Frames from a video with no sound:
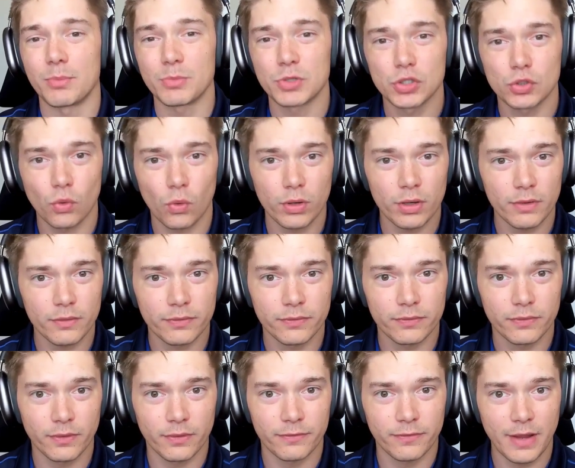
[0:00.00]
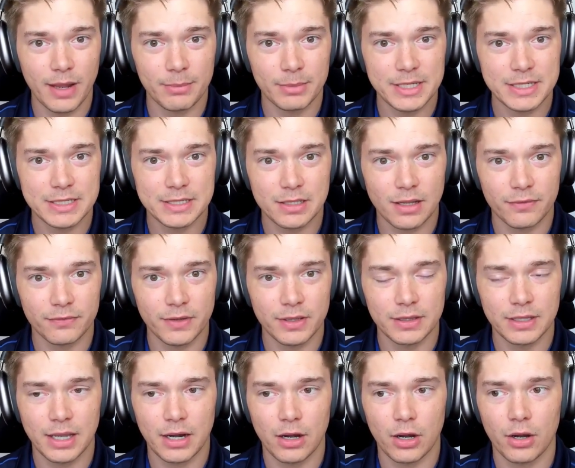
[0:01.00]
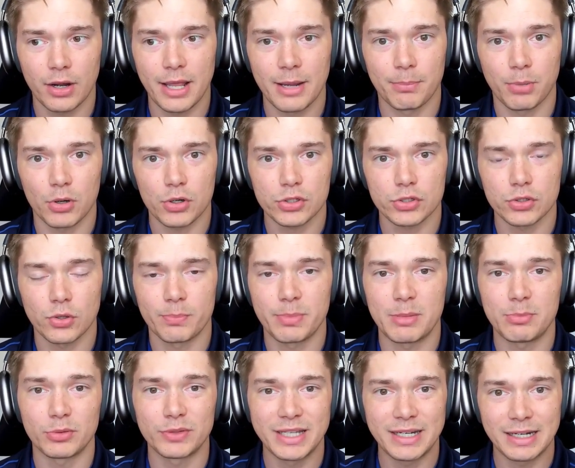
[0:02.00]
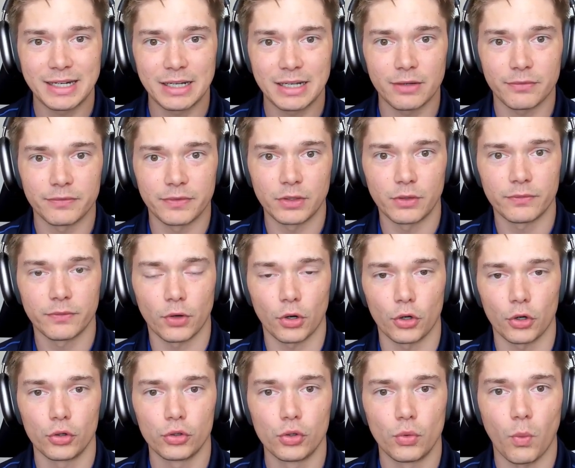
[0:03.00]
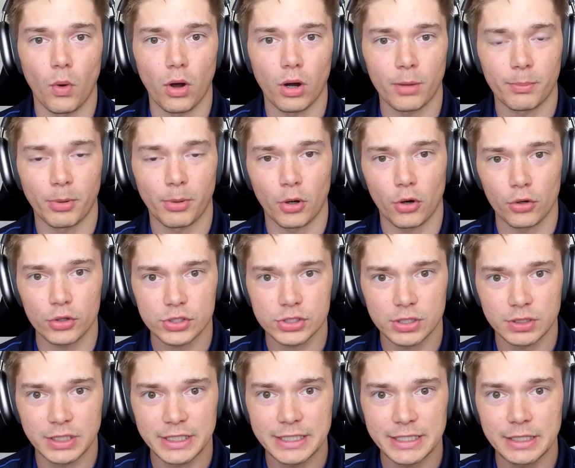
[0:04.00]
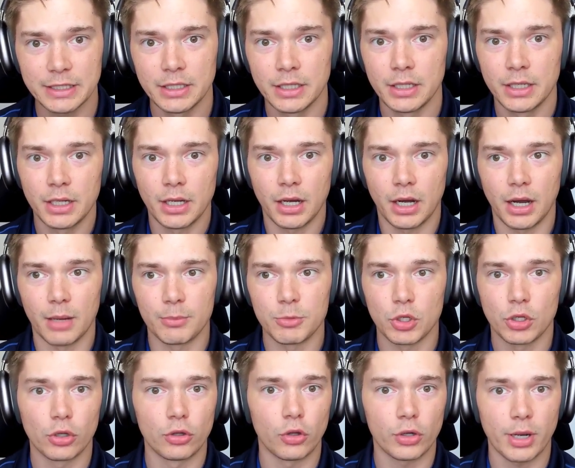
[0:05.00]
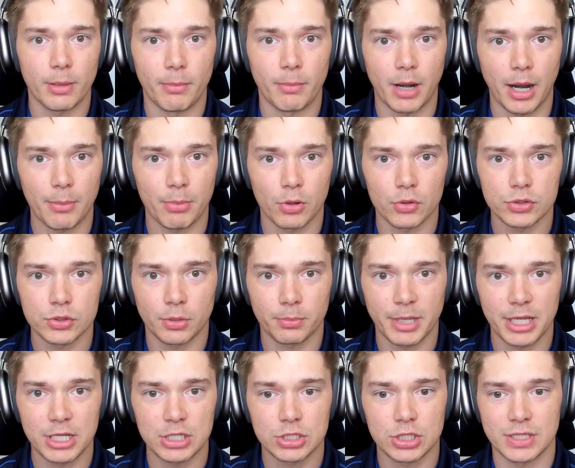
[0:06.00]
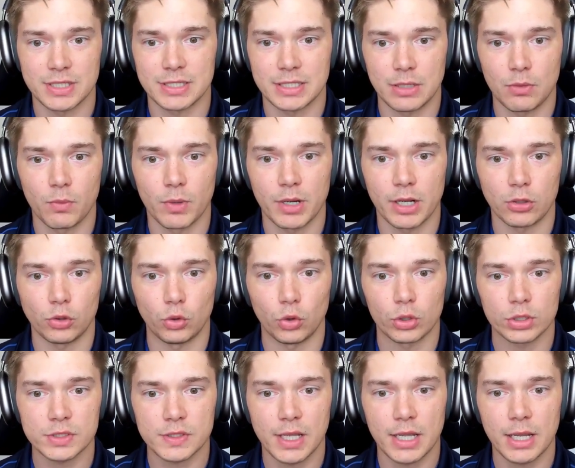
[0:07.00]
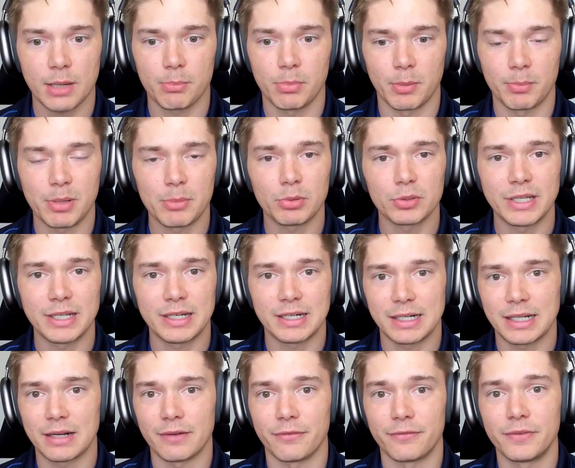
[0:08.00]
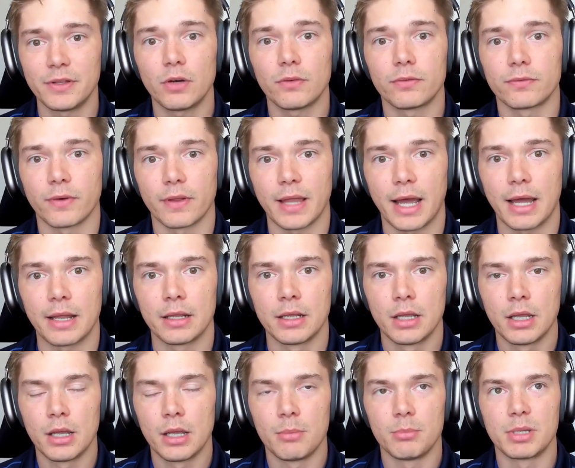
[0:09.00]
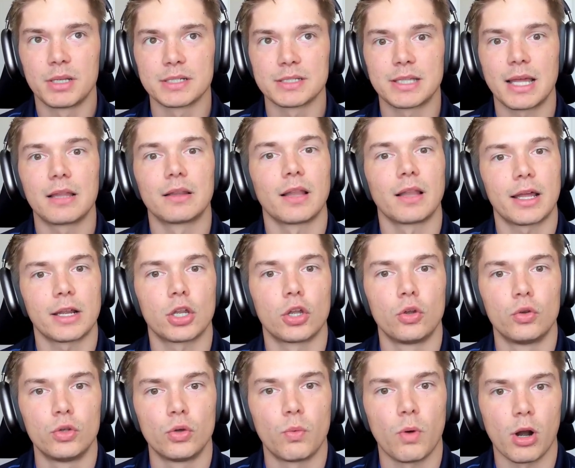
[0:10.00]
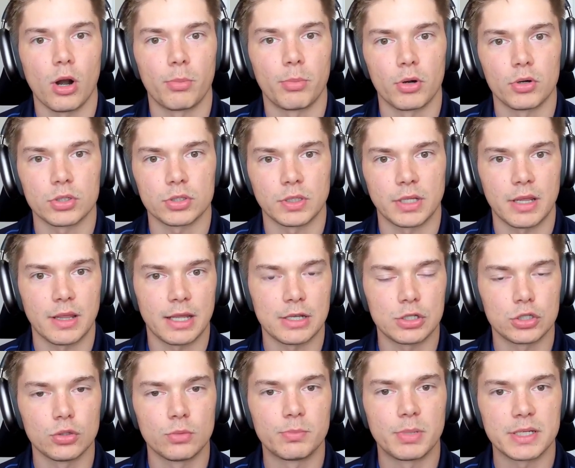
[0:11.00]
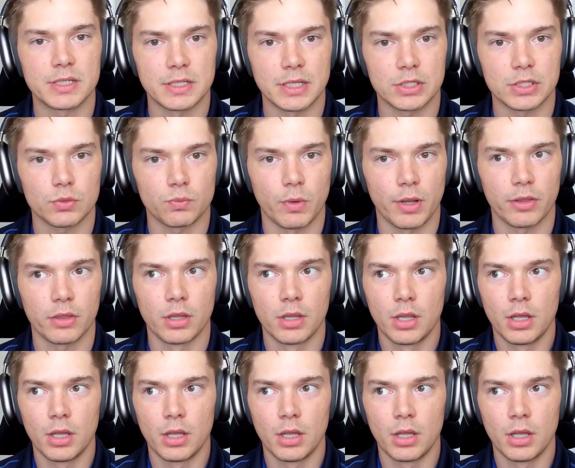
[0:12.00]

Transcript: sort of family stuff in there in personal. People need to get a feel for who you are personally. You can look at my personal page to see what it looks like, but people need to get a feel for that because they like who you are personally. They do business with